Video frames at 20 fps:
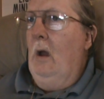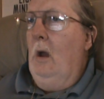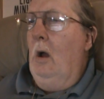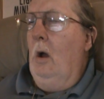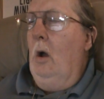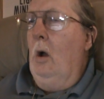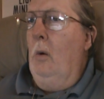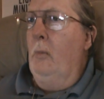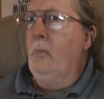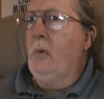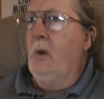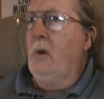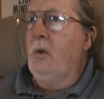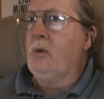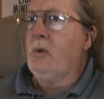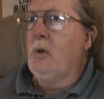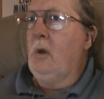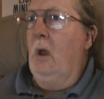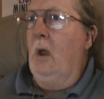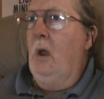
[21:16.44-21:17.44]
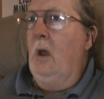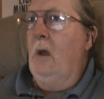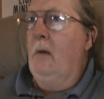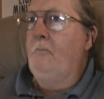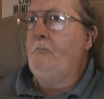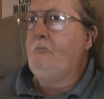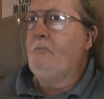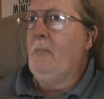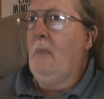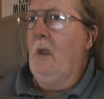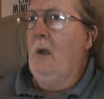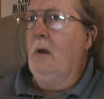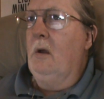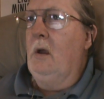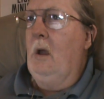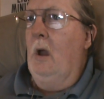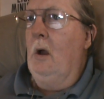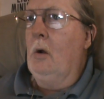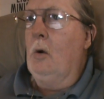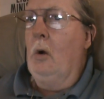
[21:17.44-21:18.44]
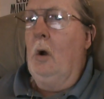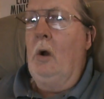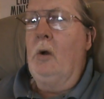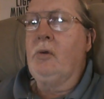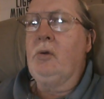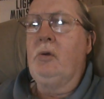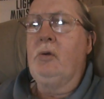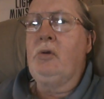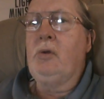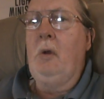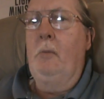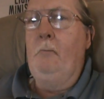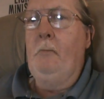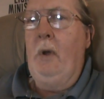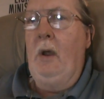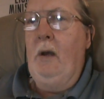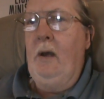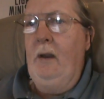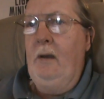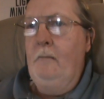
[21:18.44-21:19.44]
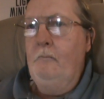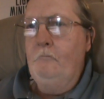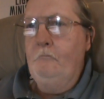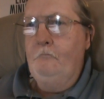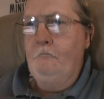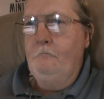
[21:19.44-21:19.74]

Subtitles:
I hope this got across to somebody